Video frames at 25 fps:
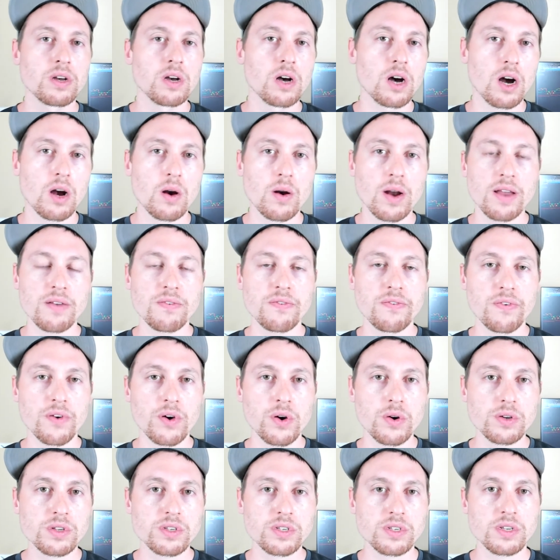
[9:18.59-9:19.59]
All right,
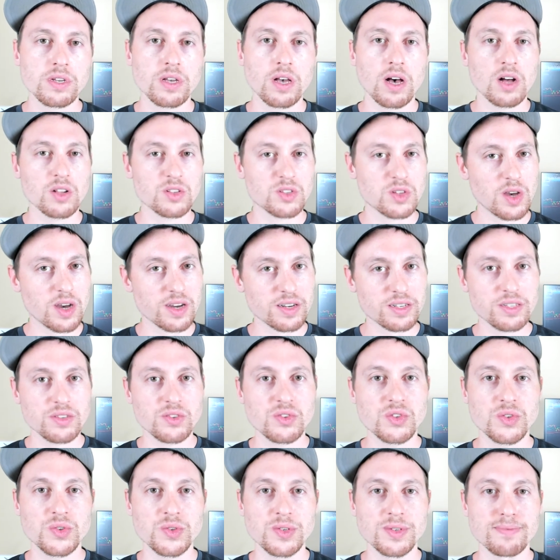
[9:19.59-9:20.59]
folks, I'll talk to you
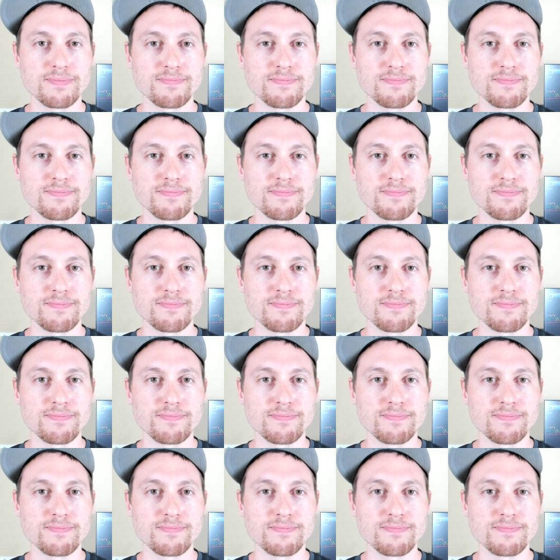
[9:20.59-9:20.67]
soon.